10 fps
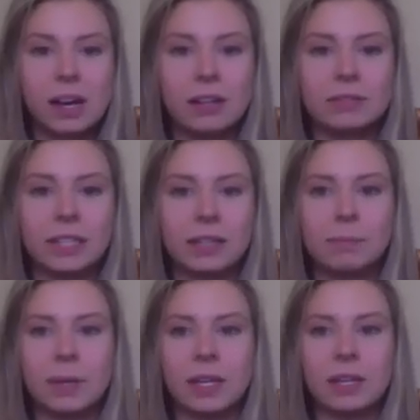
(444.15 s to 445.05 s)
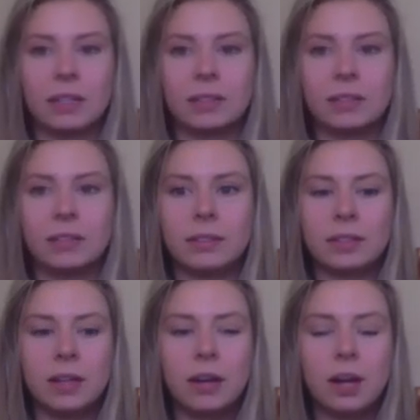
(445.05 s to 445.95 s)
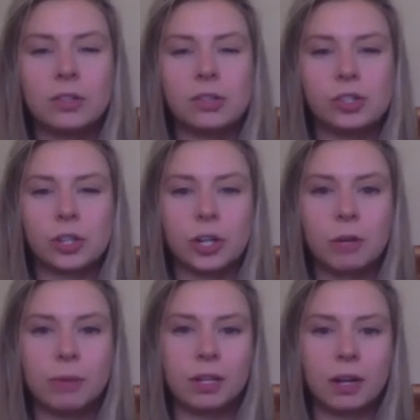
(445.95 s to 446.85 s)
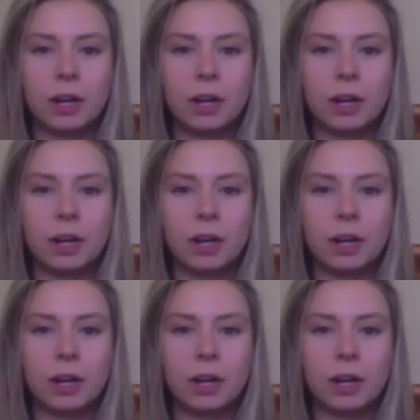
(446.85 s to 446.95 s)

of like being not unsure, but